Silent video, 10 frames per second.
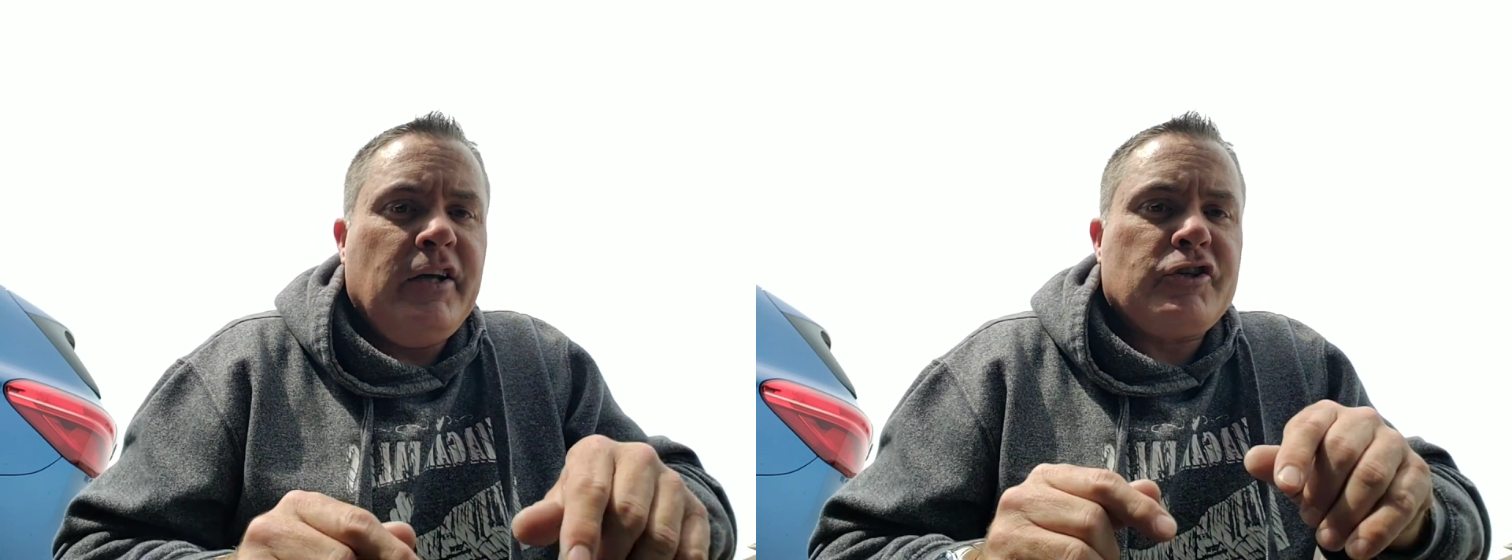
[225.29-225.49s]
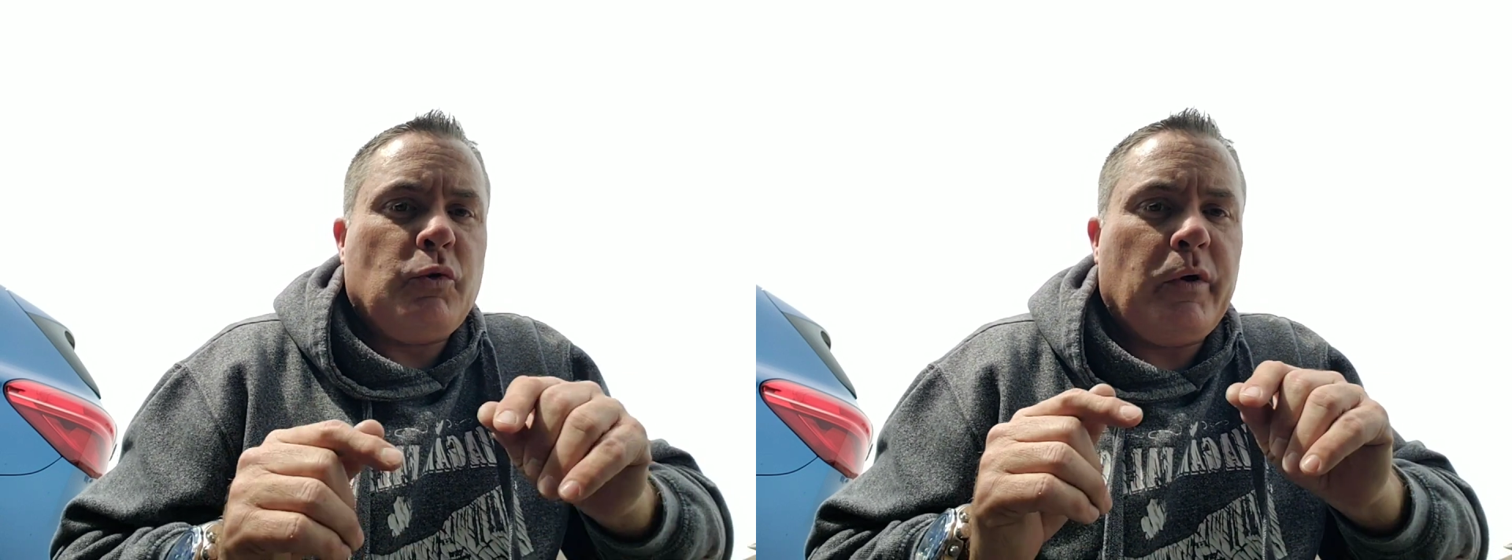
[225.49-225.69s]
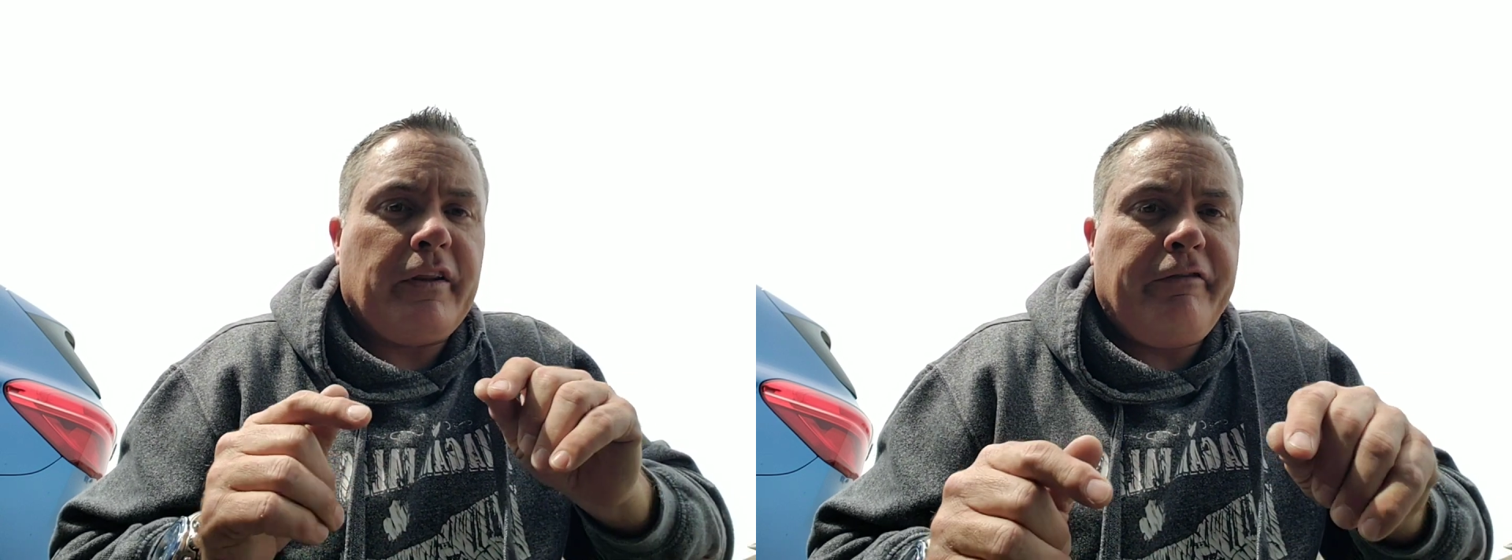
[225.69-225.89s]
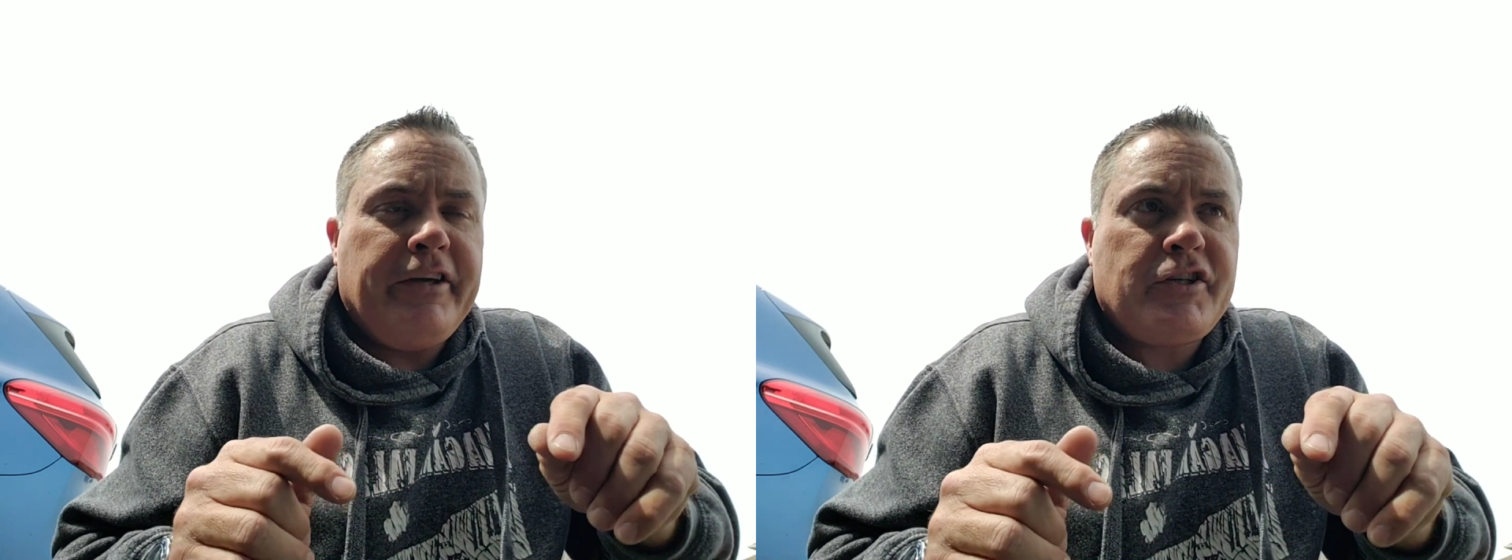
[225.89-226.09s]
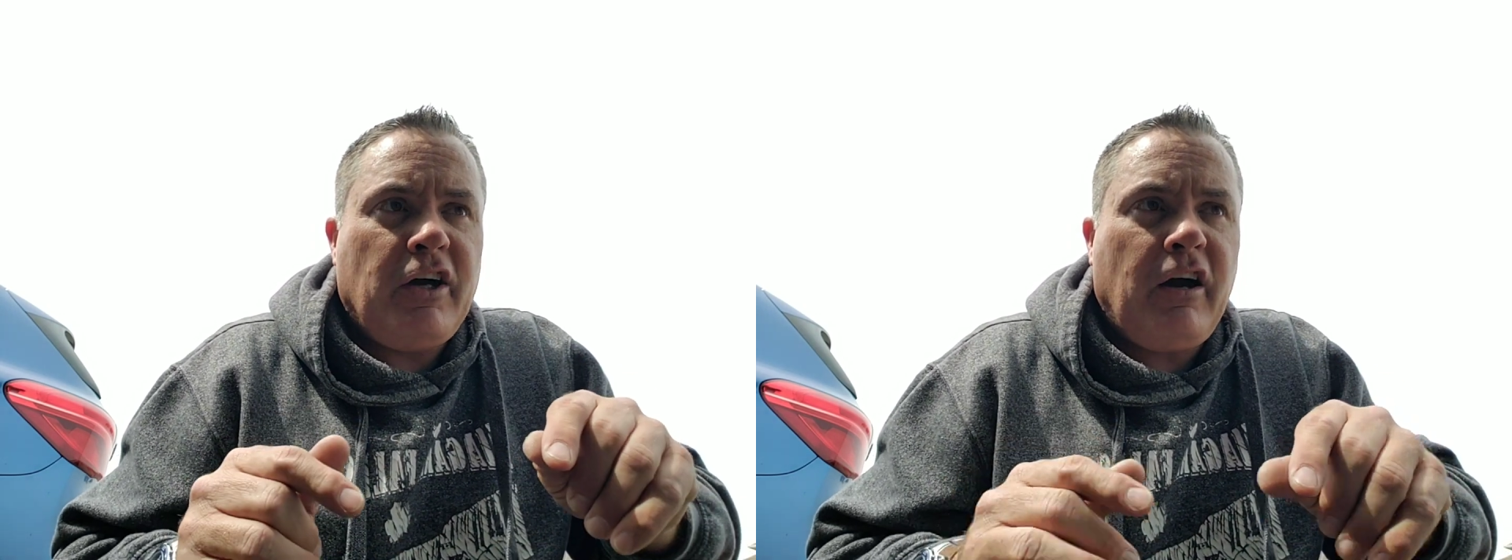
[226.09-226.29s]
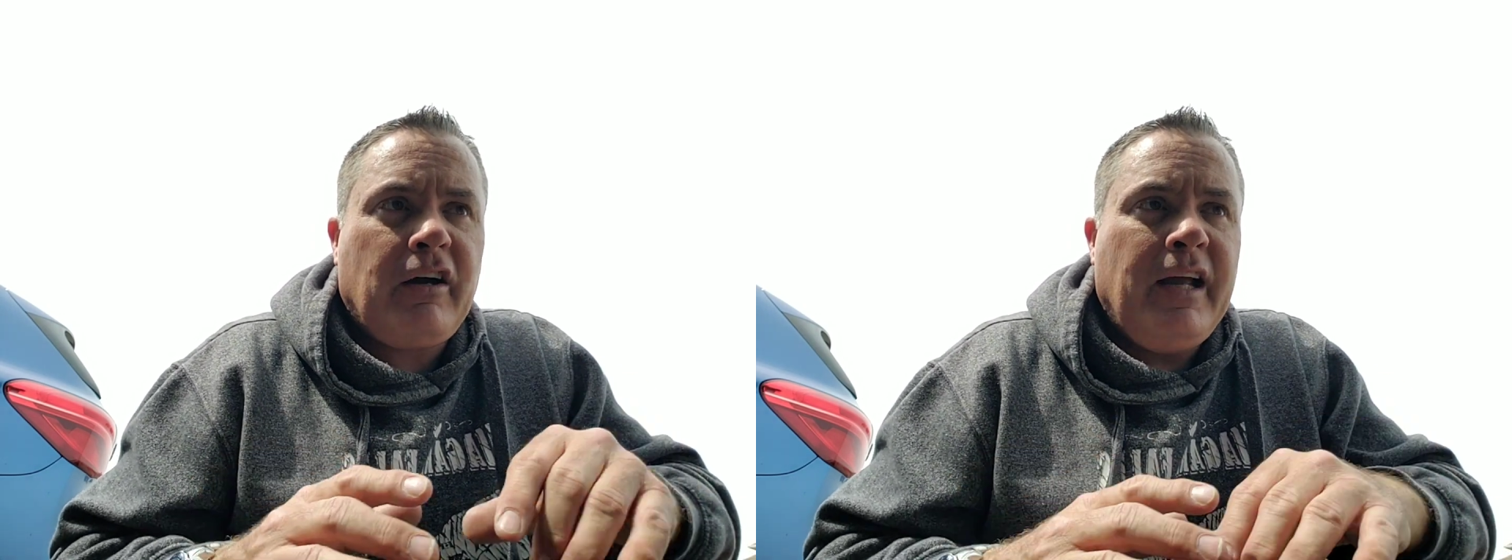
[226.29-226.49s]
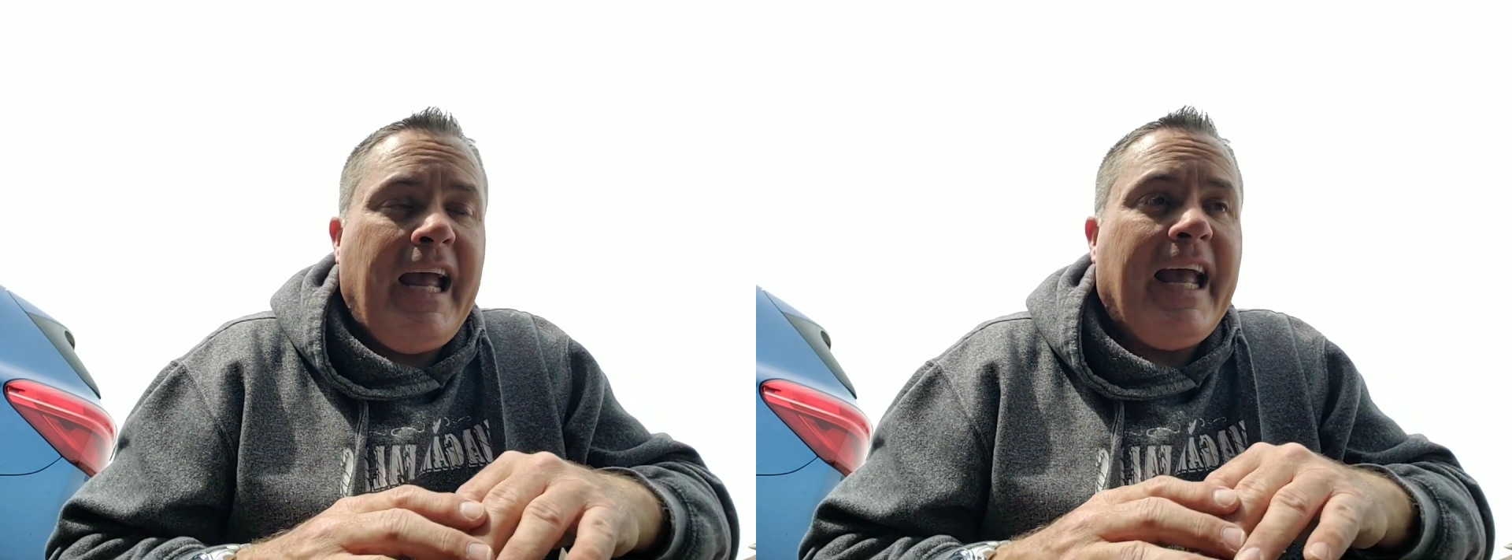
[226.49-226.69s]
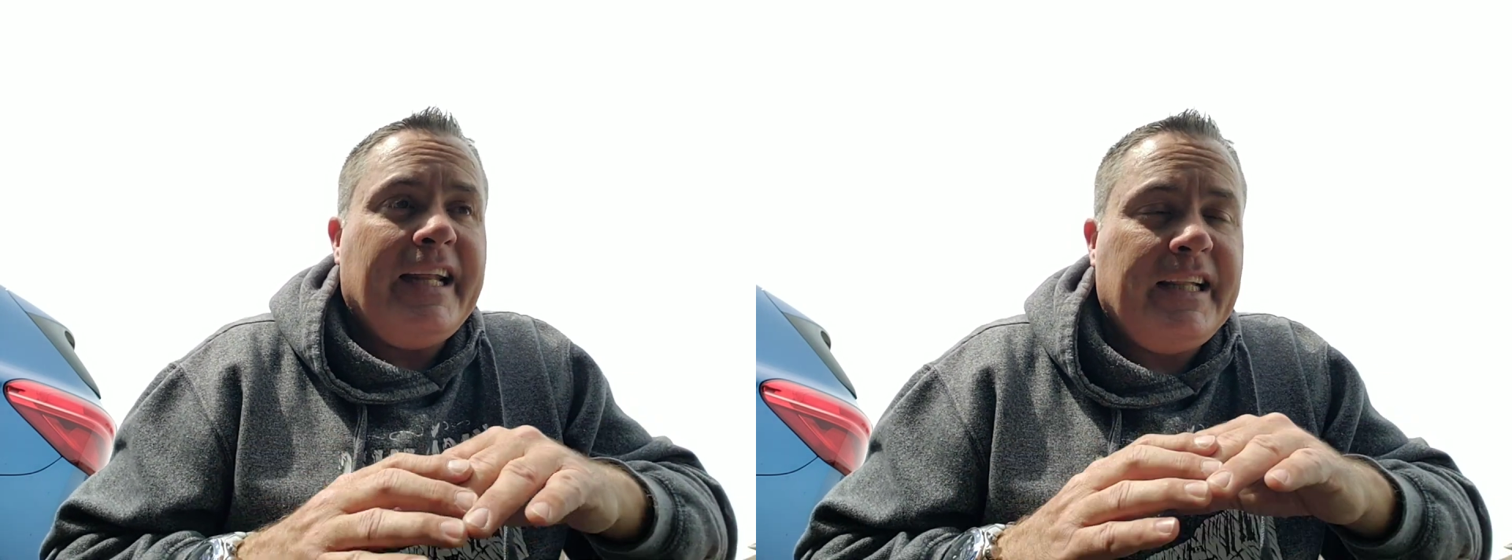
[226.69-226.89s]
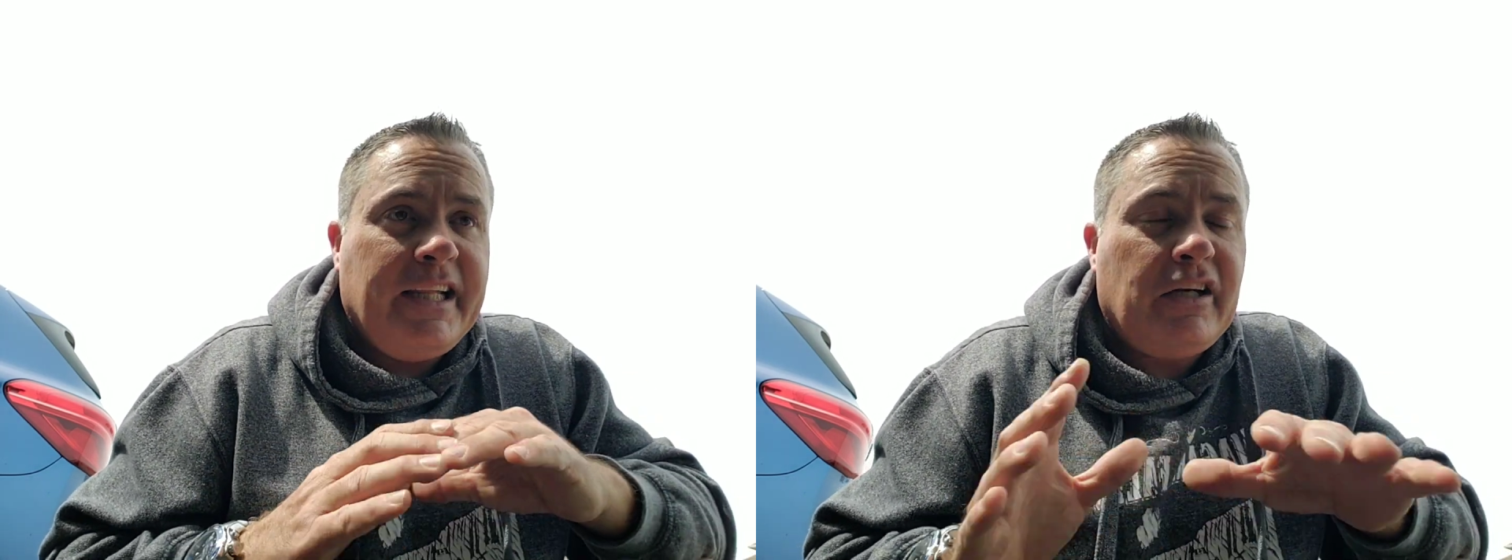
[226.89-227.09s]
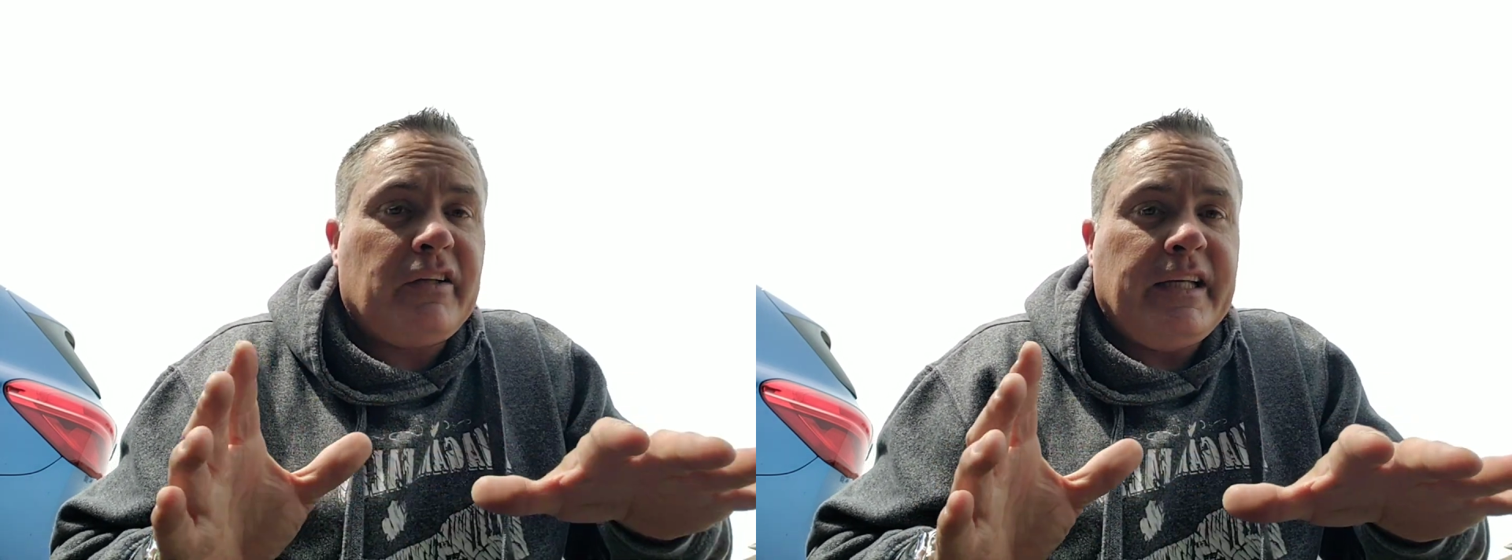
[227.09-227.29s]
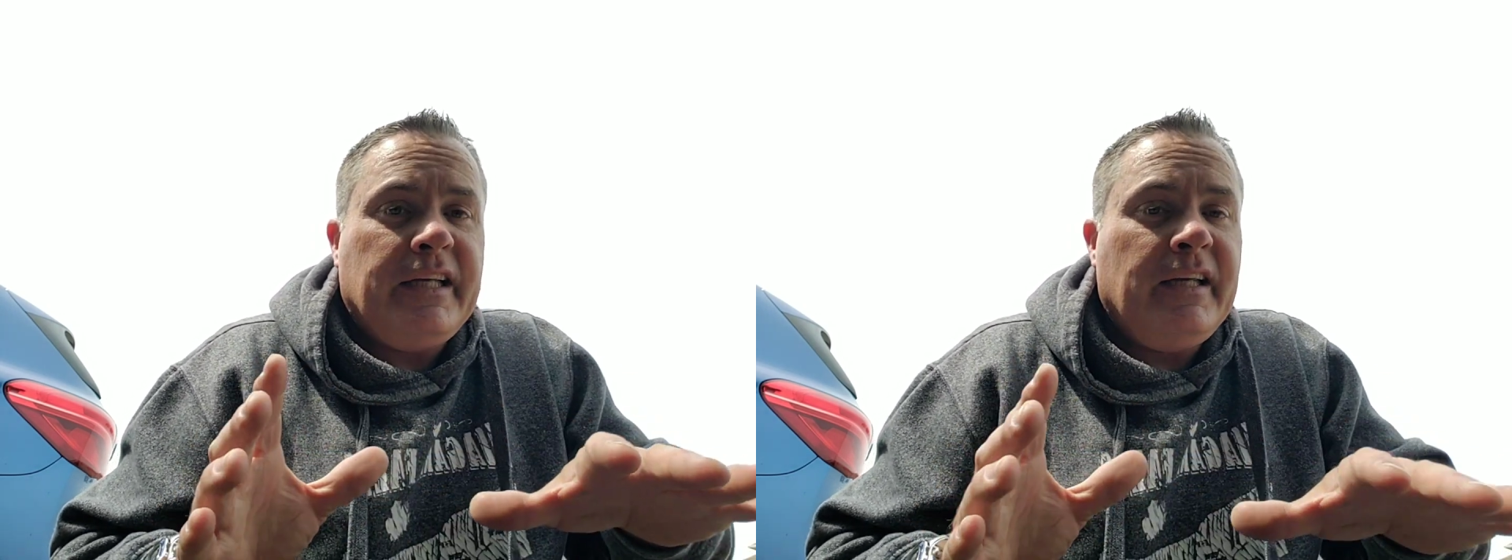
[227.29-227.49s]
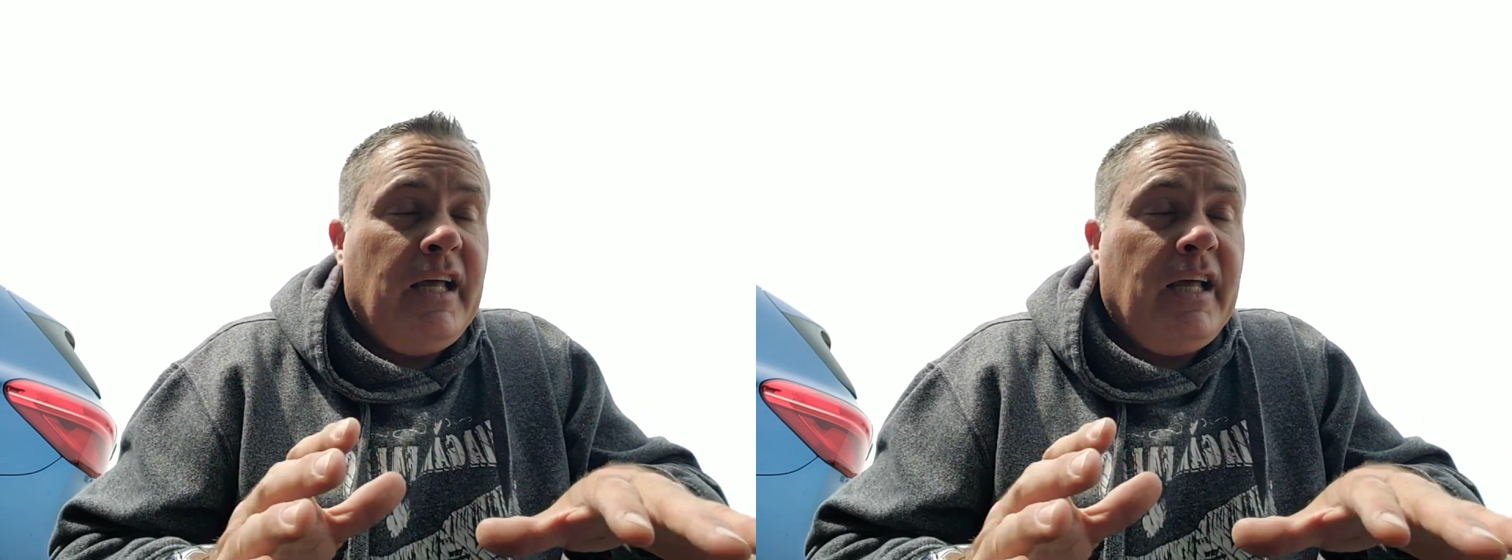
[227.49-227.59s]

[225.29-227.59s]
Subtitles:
so where the fish are, and literally